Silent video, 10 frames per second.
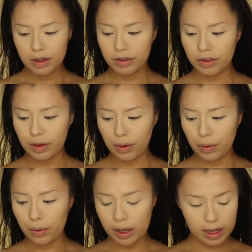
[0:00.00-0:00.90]

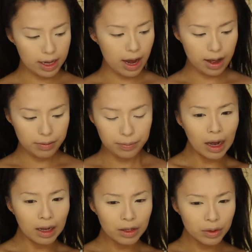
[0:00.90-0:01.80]
So yeah,
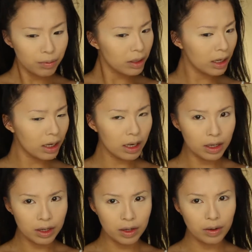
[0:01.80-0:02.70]
I look really
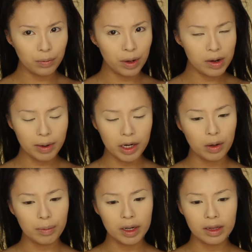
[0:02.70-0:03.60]
weird right
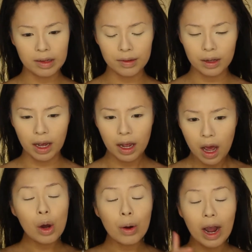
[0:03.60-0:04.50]
now, but that's okay.
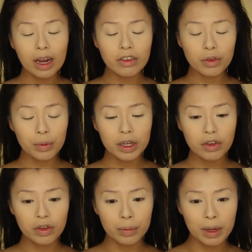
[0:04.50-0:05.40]
Oh, I just wanted
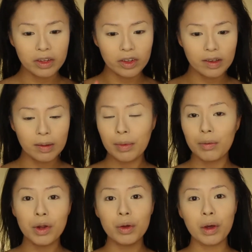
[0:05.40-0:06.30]
to mention something
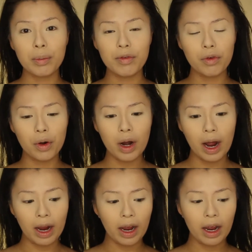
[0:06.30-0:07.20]
really quick before
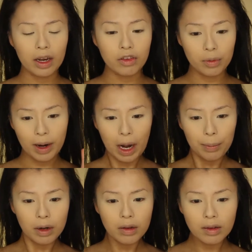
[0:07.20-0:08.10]
I do my
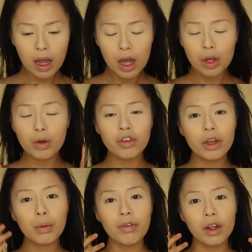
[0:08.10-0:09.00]
eyebrows. Usually
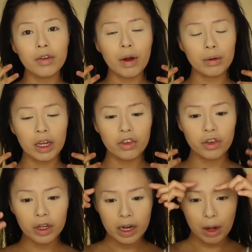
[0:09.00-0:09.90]
with other
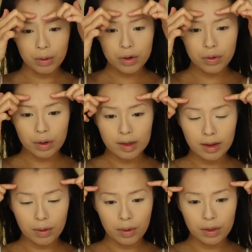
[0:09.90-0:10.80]
foundation, I will crease
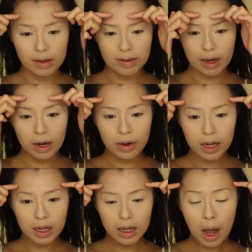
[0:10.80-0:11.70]
around this
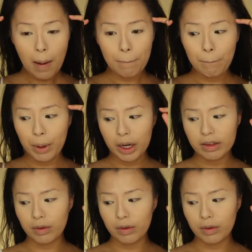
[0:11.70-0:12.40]
area, but